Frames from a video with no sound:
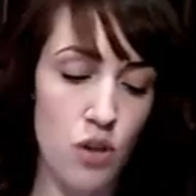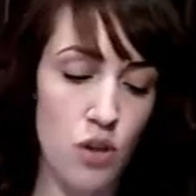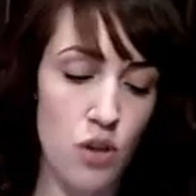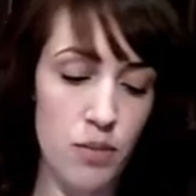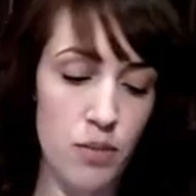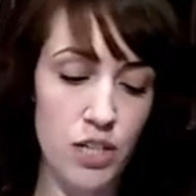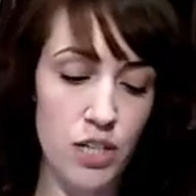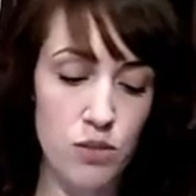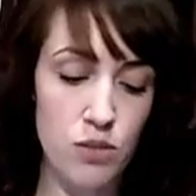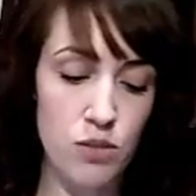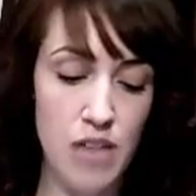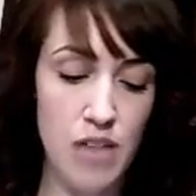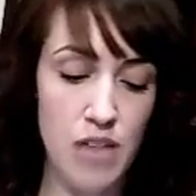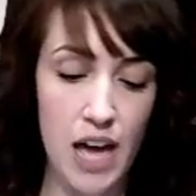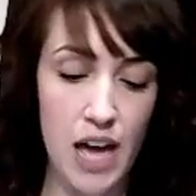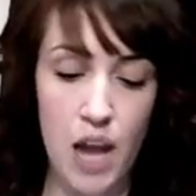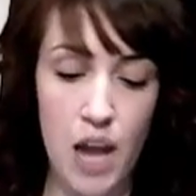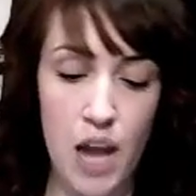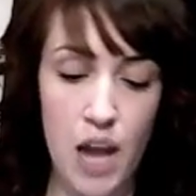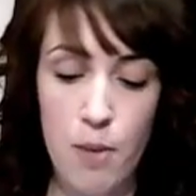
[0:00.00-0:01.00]
going to use
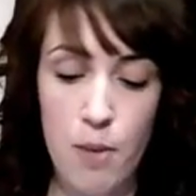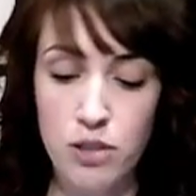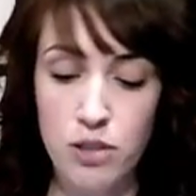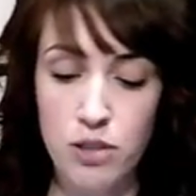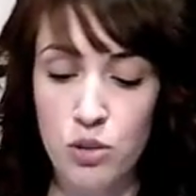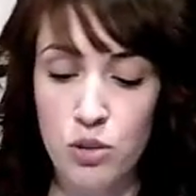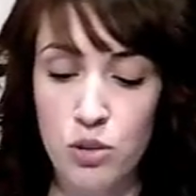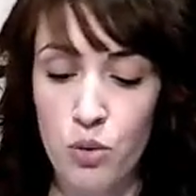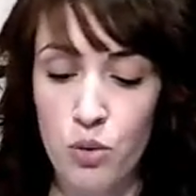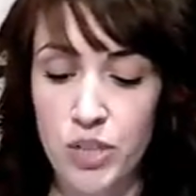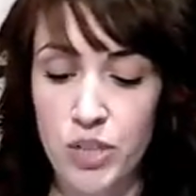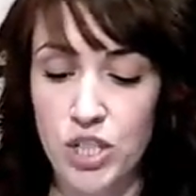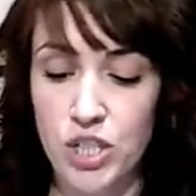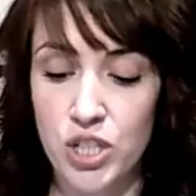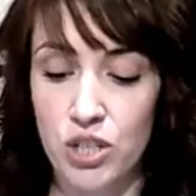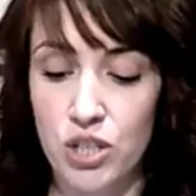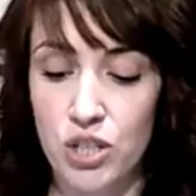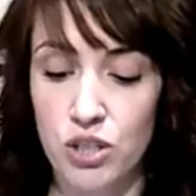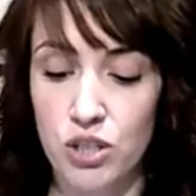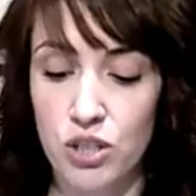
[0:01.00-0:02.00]
that. I'm also going
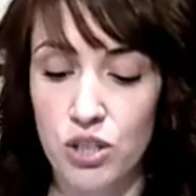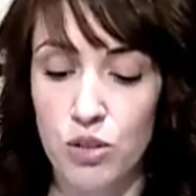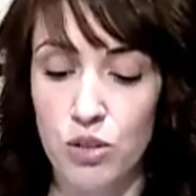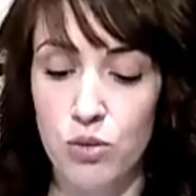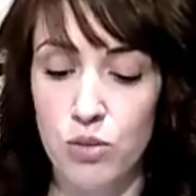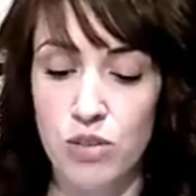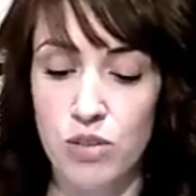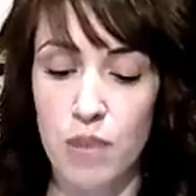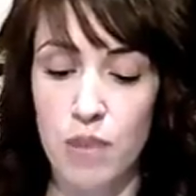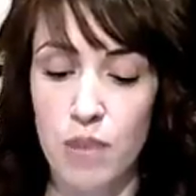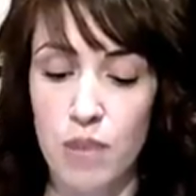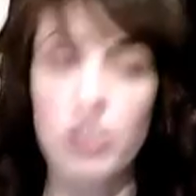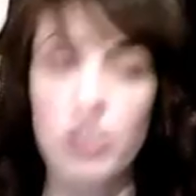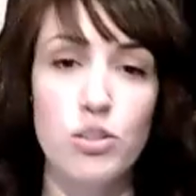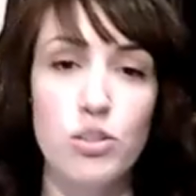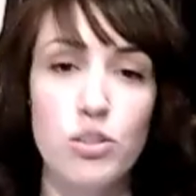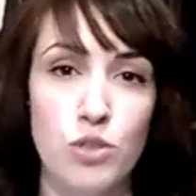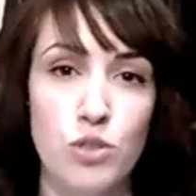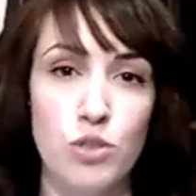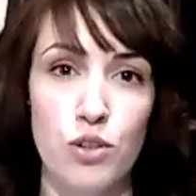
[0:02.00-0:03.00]
to I'm going
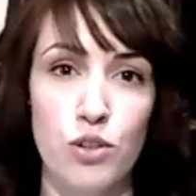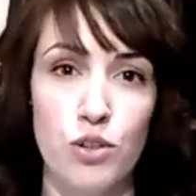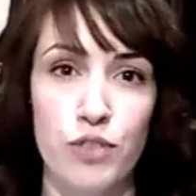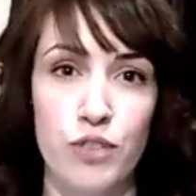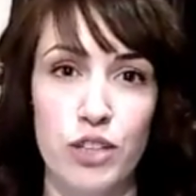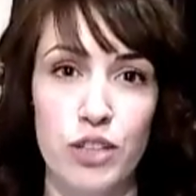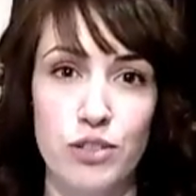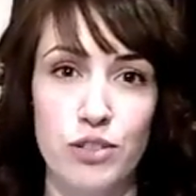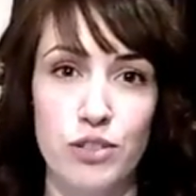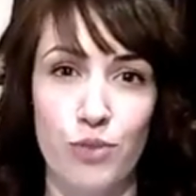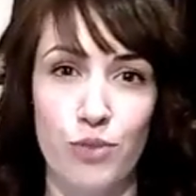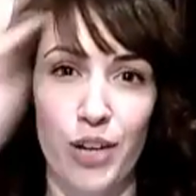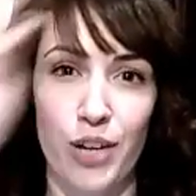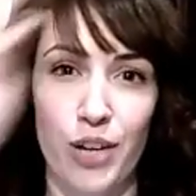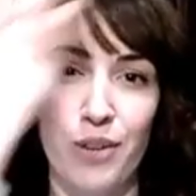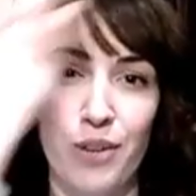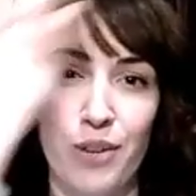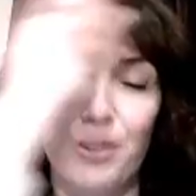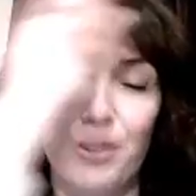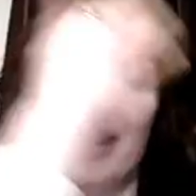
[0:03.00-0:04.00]
to do two different looks for
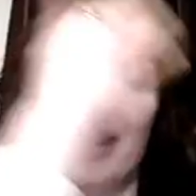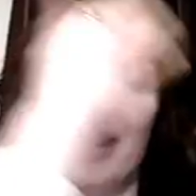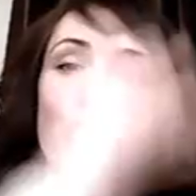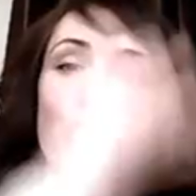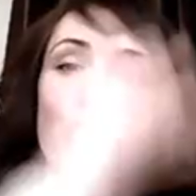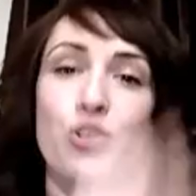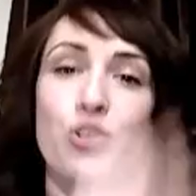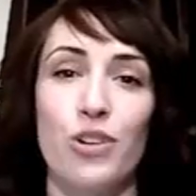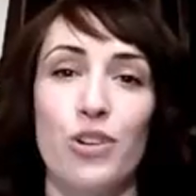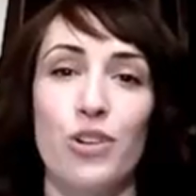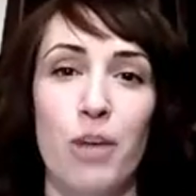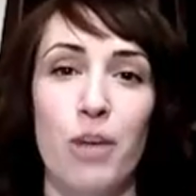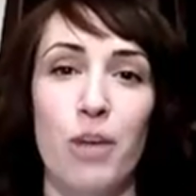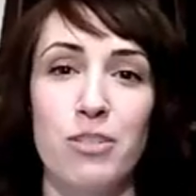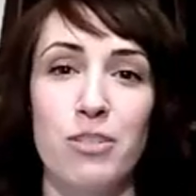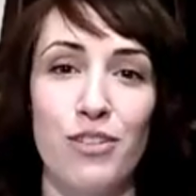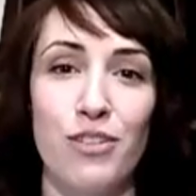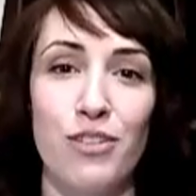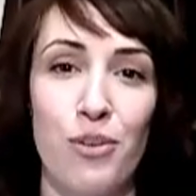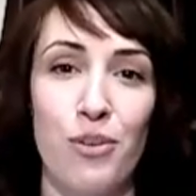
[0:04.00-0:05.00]
you. Show you a
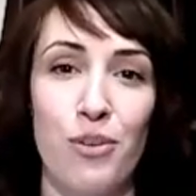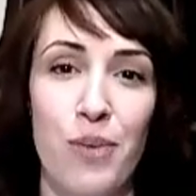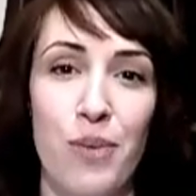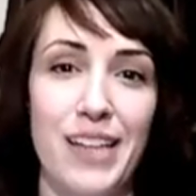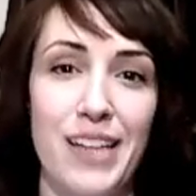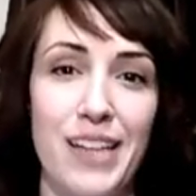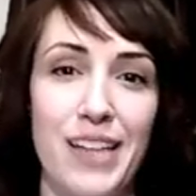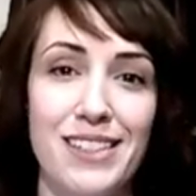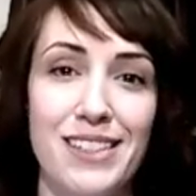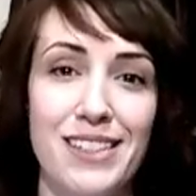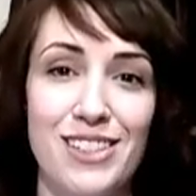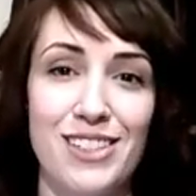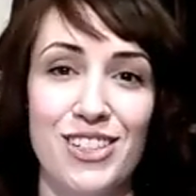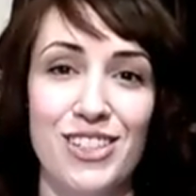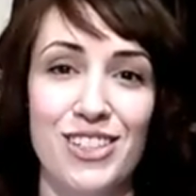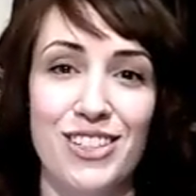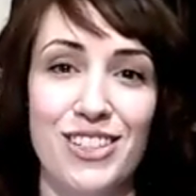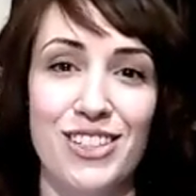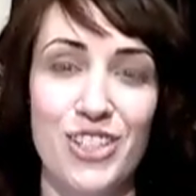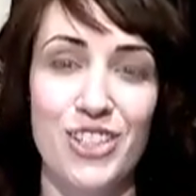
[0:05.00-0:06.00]
couple different ways
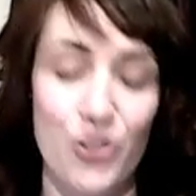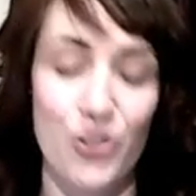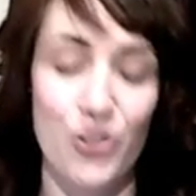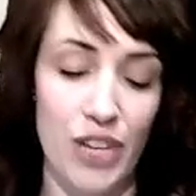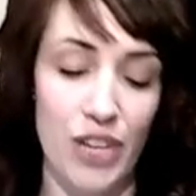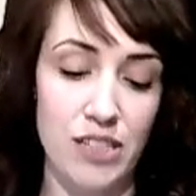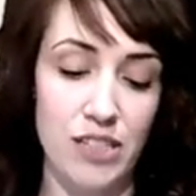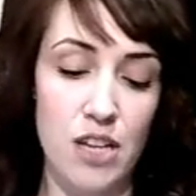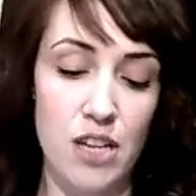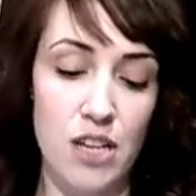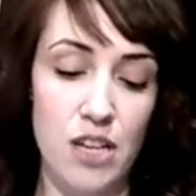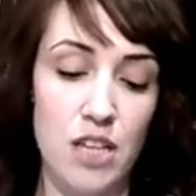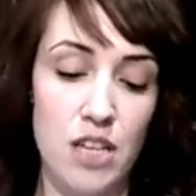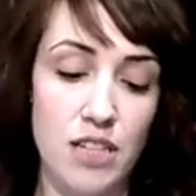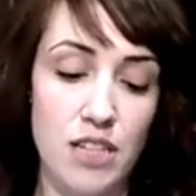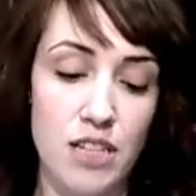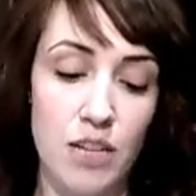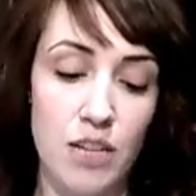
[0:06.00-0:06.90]
to do things. The second